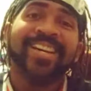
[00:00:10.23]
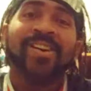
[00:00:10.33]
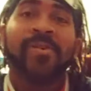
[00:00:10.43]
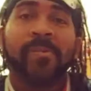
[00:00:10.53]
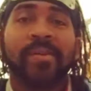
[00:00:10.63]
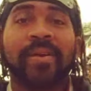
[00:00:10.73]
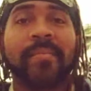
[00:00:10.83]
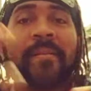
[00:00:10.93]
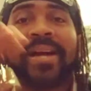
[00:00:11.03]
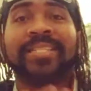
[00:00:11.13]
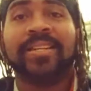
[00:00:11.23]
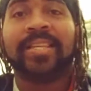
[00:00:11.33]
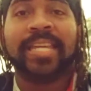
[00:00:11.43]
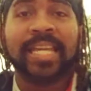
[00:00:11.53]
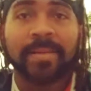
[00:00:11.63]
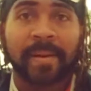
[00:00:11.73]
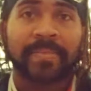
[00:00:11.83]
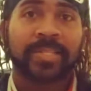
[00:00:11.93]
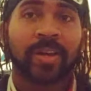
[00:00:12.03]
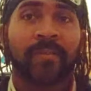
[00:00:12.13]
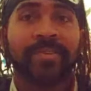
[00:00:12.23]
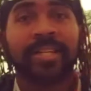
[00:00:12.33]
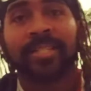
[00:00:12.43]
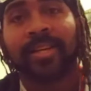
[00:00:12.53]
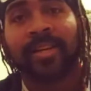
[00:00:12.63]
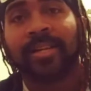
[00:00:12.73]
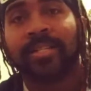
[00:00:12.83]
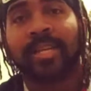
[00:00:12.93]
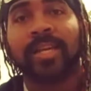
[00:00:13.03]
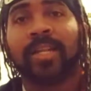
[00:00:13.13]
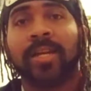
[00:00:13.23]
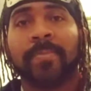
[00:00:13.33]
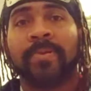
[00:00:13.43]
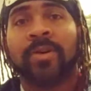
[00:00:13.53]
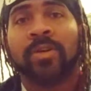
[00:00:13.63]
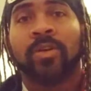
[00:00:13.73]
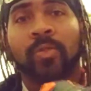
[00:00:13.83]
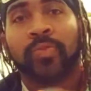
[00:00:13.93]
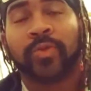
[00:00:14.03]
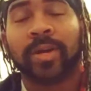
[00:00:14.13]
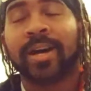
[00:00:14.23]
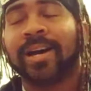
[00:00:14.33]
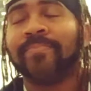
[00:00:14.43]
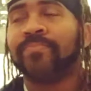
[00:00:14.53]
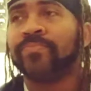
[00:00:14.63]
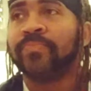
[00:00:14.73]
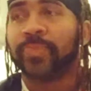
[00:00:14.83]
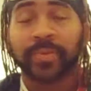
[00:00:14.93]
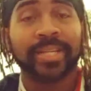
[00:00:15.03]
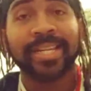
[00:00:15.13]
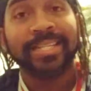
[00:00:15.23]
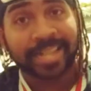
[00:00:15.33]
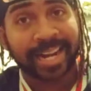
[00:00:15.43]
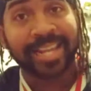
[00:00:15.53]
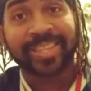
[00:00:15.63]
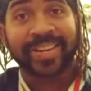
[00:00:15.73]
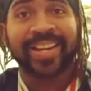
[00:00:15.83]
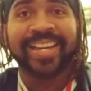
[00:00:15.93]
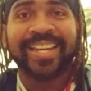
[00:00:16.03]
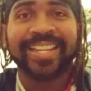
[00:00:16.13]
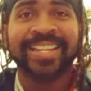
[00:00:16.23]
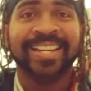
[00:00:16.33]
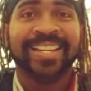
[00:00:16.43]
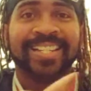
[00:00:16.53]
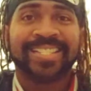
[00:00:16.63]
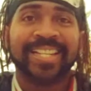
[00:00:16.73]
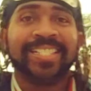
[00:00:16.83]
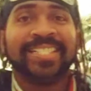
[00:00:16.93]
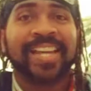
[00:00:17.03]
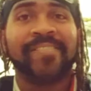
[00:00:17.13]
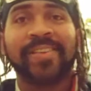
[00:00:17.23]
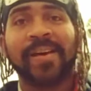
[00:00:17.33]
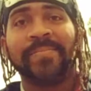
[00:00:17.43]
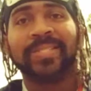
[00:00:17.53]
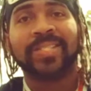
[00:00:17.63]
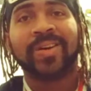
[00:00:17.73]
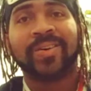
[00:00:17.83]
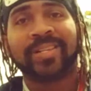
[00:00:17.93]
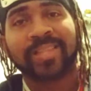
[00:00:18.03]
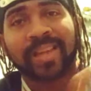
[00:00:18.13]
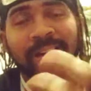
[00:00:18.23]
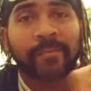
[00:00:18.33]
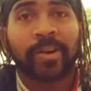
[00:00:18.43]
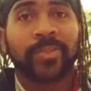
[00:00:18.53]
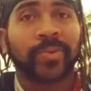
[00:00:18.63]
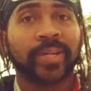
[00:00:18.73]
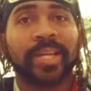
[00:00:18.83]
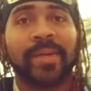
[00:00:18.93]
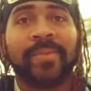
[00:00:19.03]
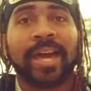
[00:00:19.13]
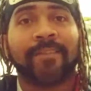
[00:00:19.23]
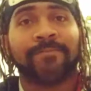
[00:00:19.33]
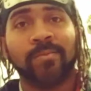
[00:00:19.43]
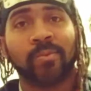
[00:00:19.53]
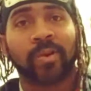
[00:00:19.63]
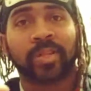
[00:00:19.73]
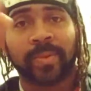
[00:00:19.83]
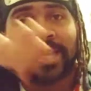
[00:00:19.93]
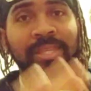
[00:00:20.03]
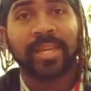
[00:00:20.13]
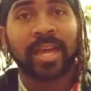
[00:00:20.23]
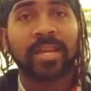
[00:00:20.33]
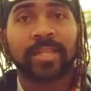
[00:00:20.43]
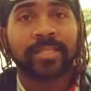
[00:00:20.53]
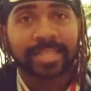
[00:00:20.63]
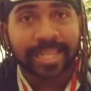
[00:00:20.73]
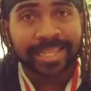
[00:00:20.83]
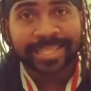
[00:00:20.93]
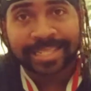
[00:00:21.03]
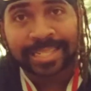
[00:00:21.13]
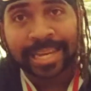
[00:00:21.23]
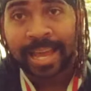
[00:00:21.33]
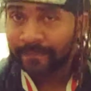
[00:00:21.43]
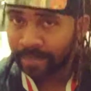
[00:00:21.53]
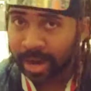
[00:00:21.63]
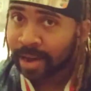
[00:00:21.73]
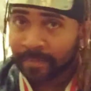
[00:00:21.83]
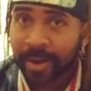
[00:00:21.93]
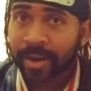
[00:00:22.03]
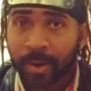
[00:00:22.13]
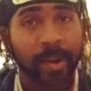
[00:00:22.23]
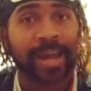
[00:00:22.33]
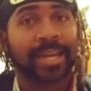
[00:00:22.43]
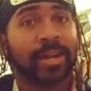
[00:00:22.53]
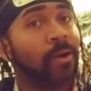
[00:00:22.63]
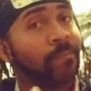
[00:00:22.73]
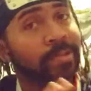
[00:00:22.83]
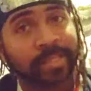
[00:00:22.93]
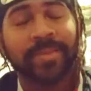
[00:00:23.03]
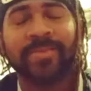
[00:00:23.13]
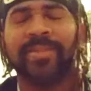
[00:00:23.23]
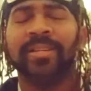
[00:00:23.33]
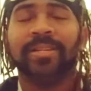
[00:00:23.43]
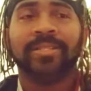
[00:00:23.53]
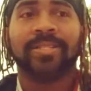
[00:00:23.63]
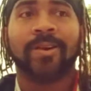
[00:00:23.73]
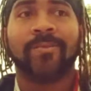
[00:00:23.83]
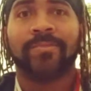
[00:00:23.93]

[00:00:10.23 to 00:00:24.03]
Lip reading: Well, welcome everybody to another KeeKlip episode, but this here is KeeKlip 393, Season 7, Episode 43, and we got a few more to hit the end of the season, very, very quick, and hopefully soon. So,